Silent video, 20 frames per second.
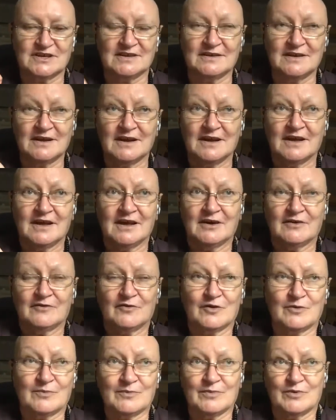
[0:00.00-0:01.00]
And
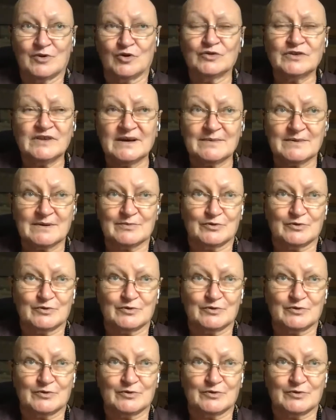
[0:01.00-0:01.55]
from Gautama